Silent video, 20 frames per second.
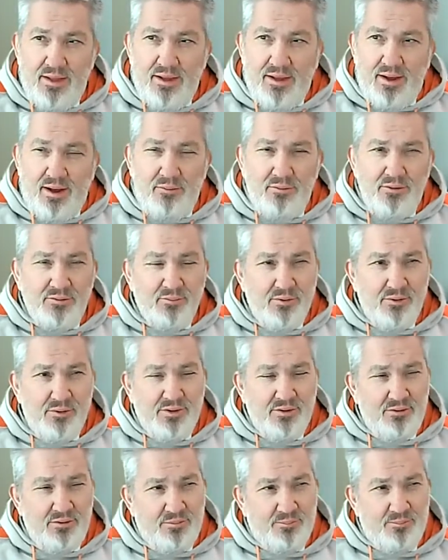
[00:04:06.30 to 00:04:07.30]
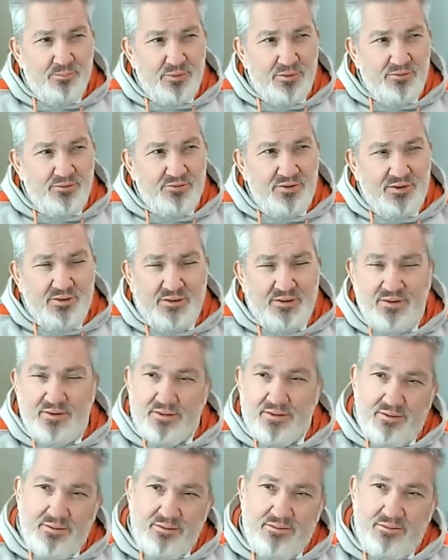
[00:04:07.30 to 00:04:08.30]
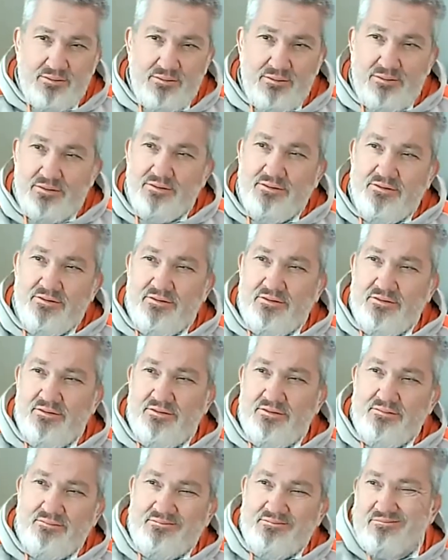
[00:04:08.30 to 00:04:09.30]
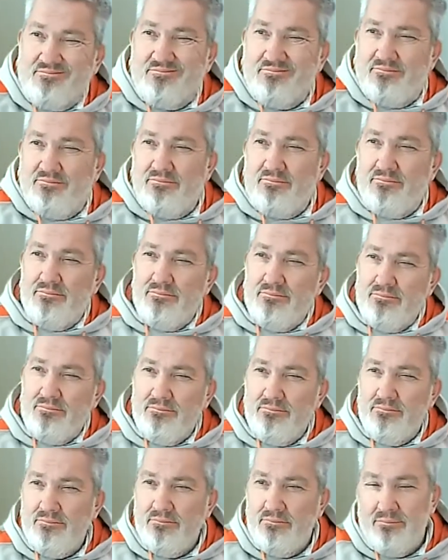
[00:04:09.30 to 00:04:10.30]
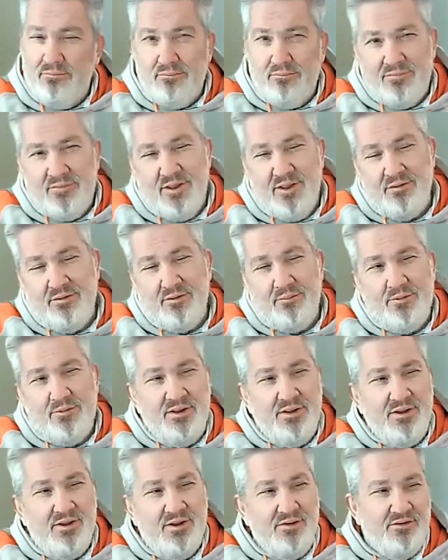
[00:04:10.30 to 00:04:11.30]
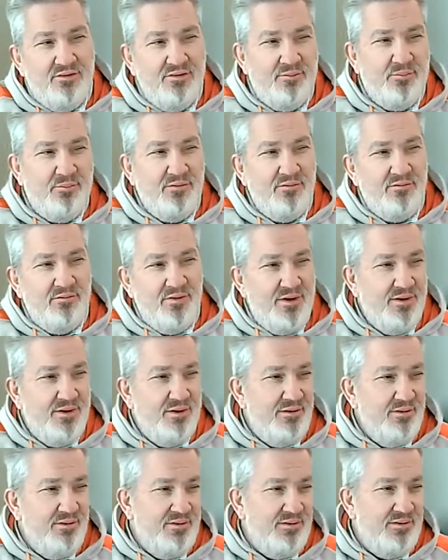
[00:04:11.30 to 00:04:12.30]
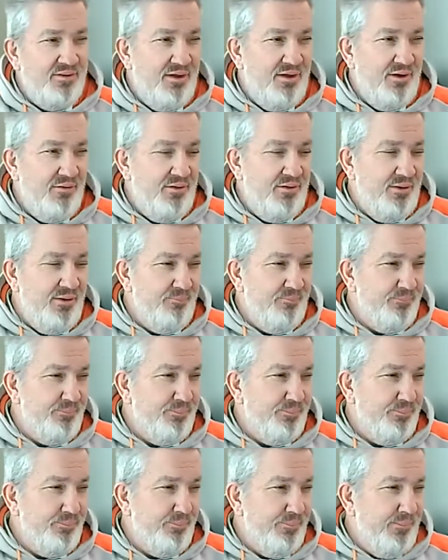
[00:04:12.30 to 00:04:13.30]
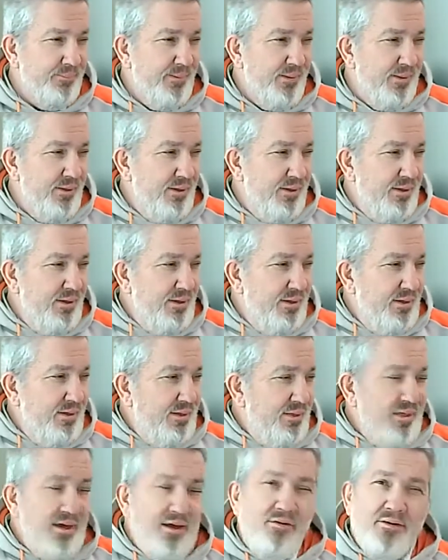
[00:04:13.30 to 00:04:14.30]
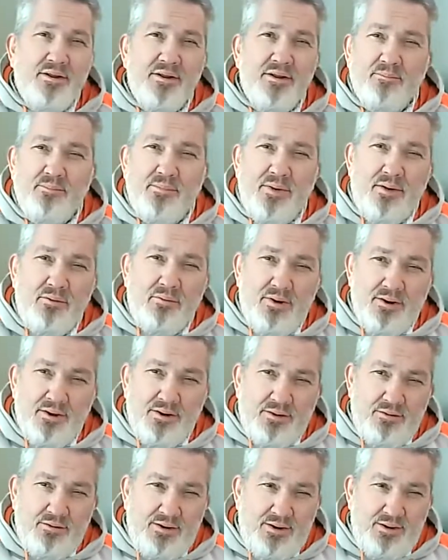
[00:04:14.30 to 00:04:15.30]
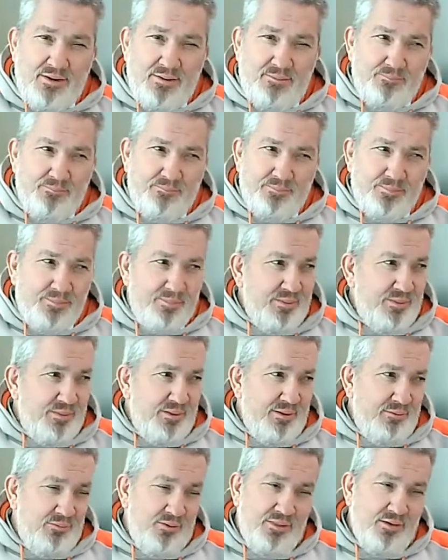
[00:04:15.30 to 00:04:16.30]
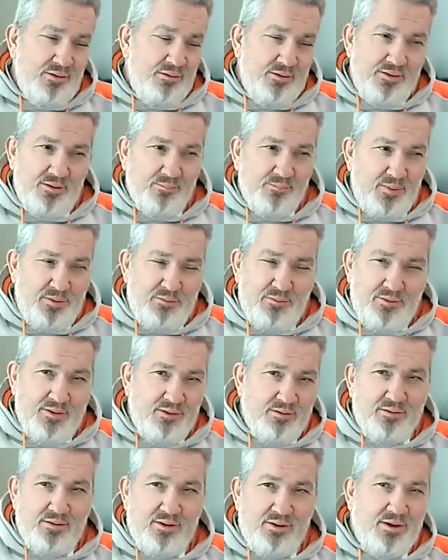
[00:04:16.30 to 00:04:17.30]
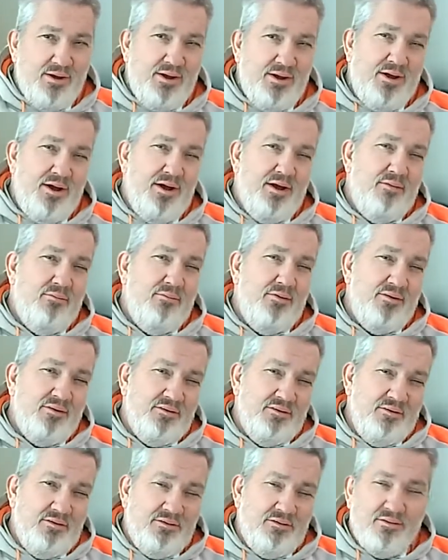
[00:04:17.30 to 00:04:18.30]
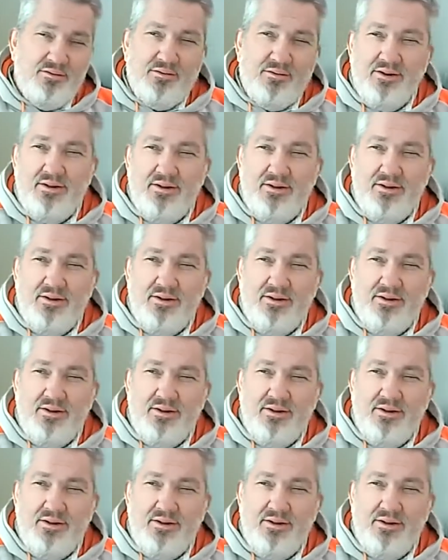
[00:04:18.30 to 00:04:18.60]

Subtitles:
I was working on a project at a large telecommunications provider in this area. They got hit by WannaCry. When they got hit by WannaCry, I was not